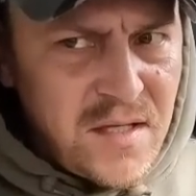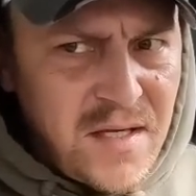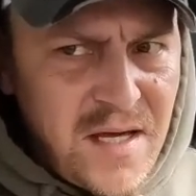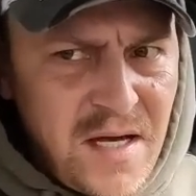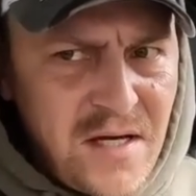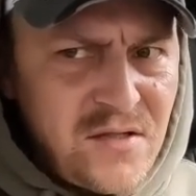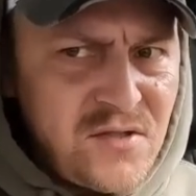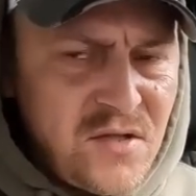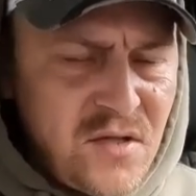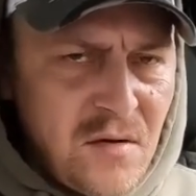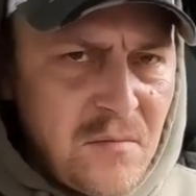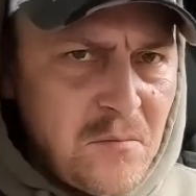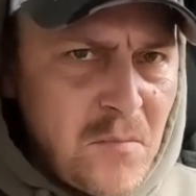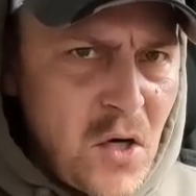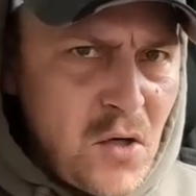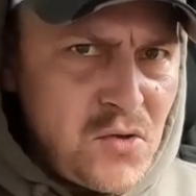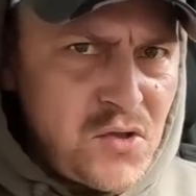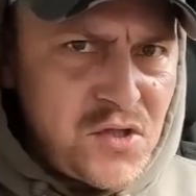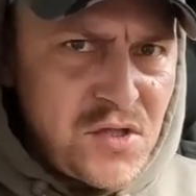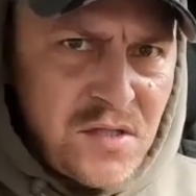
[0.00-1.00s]
catch the
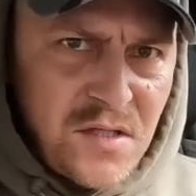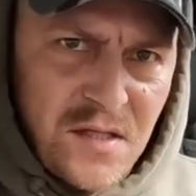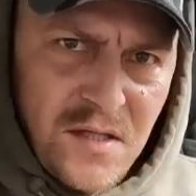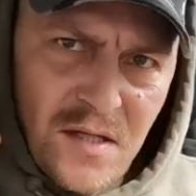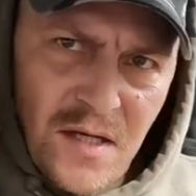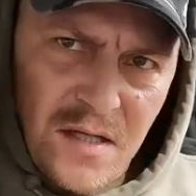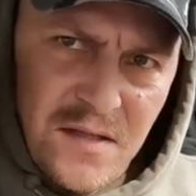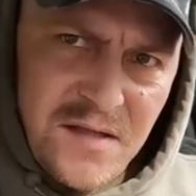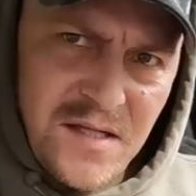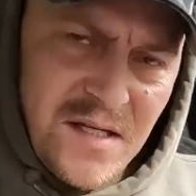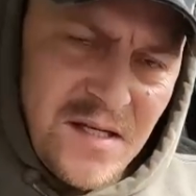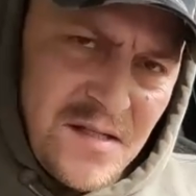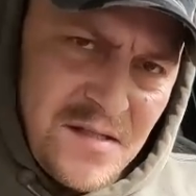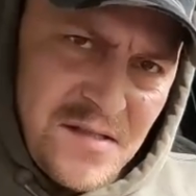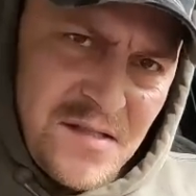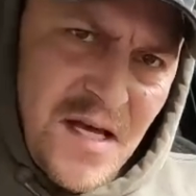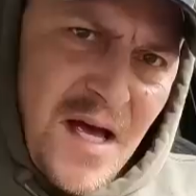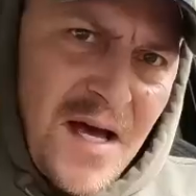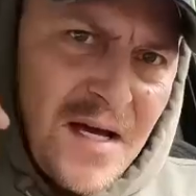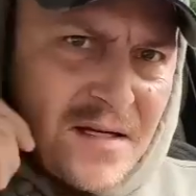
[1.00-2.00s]
motion and not the
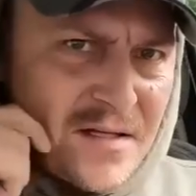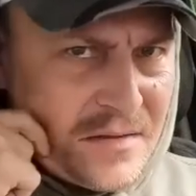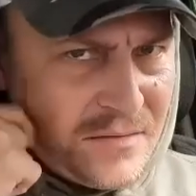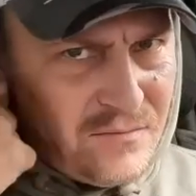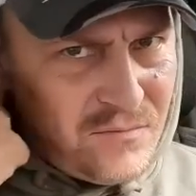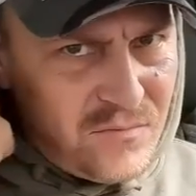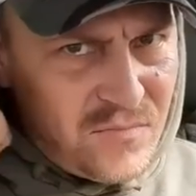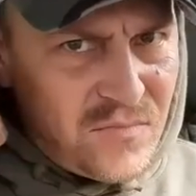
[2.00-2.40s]
exact